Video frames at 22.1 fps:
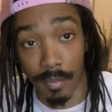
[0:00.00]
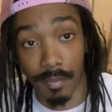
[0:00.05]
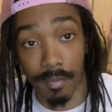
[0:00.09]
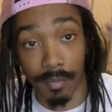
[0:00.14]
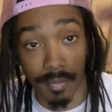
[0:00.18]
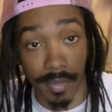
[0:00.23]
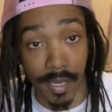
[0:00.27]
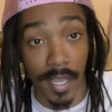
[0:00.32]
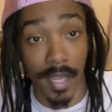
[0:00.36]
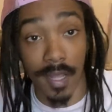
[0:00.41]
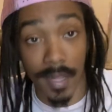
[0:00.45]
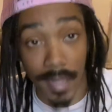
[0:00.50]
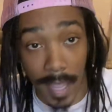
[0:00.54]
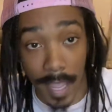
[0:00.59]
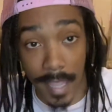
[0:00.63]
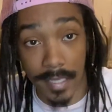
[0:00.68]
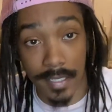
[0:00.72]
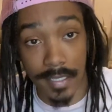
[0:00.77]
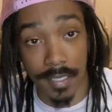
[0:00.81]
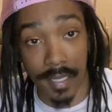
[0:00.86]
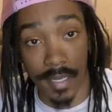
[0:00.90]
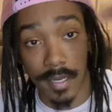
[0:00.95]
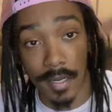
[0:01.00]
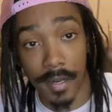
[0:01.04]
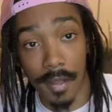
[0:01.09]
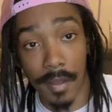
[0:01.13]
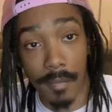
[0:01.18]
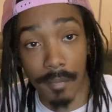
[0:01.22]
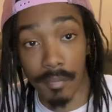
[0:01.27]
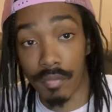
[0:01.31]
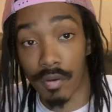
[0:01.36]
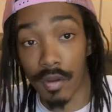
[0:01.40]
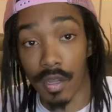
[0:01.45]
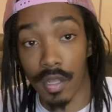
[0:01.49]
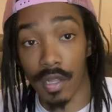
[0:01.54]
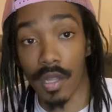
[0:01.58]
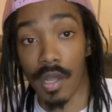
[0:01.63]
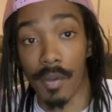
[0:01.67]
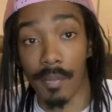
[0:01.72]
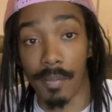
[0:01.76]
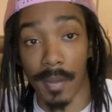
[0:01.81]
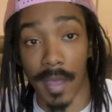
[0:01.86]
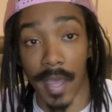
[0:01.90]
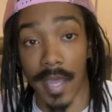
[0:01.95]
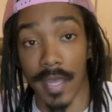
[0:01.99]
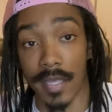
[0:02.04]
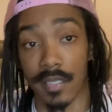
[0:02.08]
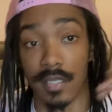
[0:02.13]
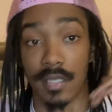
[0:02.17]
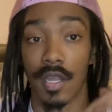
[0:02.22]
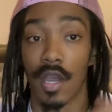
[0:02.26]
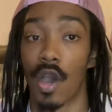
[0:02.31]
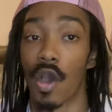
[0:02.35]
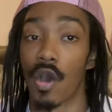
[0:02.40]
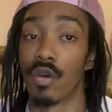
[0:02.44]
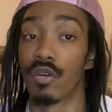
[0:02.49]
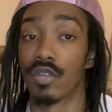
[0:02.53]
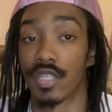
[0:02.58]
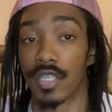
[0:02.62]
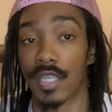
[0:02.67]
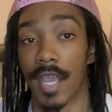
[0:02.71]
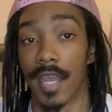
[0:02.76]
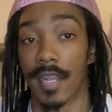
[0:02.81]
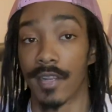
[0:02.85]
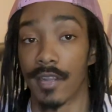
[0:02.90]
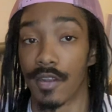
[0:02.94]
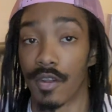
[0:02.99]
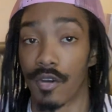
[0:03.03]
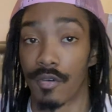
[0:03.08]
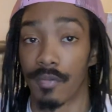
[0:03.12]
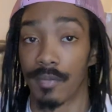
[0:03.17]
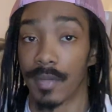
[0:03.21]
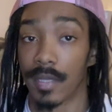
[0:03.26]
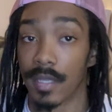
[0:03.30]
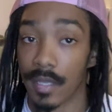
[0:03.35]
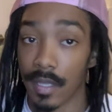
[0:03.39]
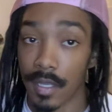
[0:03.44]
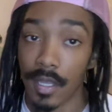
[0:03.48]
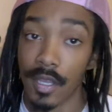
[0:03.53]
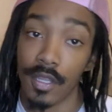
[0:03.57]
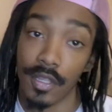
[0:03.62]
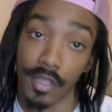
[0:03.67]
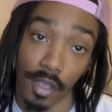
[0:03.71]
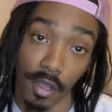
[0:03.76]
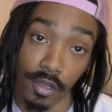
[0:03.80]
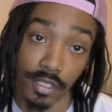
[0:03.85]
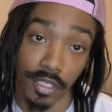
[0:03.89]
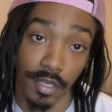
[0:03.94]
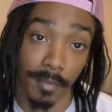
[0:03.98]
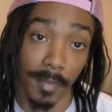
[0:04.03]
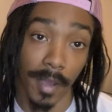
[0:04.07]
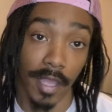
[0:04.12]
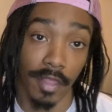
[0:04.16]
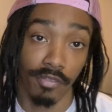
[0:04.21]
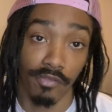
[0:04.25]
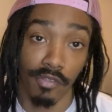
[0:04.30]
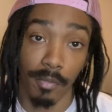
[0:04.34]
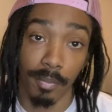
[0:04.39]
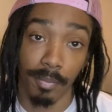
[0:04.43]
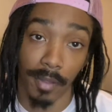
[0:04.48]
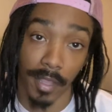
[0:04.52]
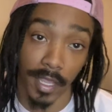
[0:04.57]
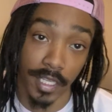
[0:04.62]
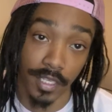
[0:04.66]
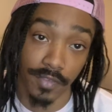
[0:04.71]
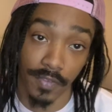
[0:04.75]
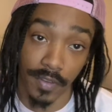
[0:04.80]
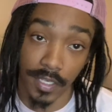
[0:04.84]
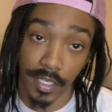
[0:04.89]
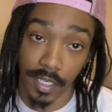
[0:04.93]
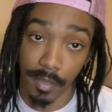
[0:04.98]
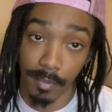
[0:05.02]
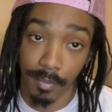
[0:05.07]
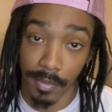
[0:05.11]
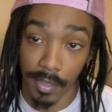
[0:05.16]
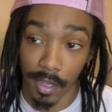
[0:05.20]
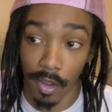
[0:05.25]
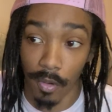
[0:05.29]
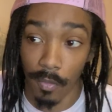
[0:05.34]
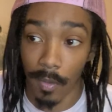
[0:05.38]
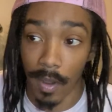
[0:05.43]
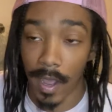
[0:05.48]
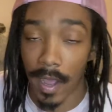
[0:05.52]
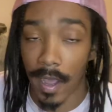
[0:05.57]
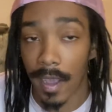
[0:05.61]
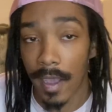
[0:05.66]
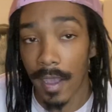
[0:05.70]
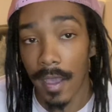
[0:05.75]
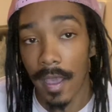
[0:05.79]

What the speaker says: Nick Claxton, Brook Lopez, OG Adenobi. Those are my three players for DPOY.